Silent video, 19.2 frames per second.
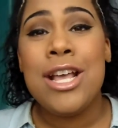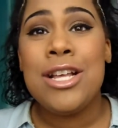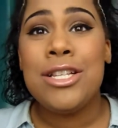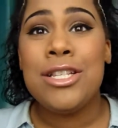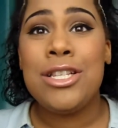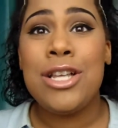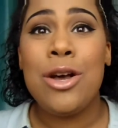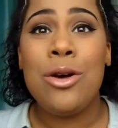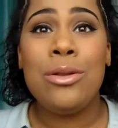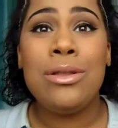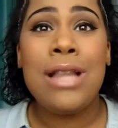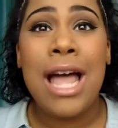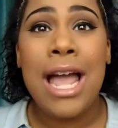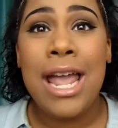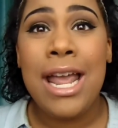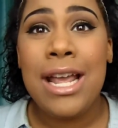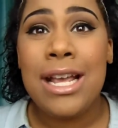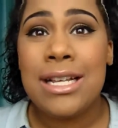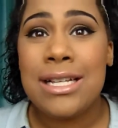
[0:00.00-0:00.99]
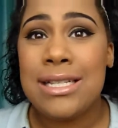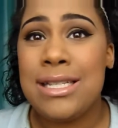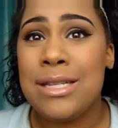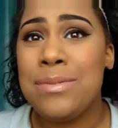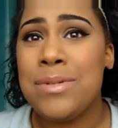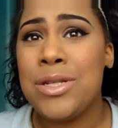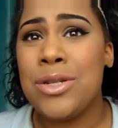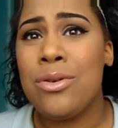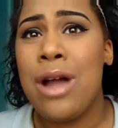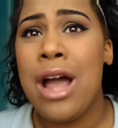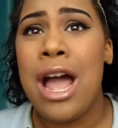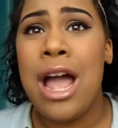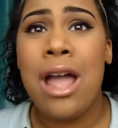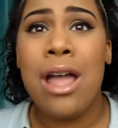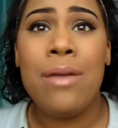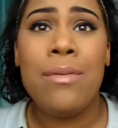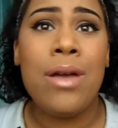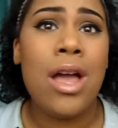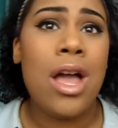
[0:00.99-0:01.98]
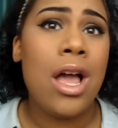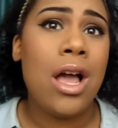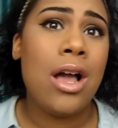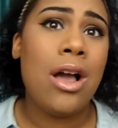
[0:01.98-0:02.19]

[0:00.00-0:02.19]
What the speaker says: So like, subscribe,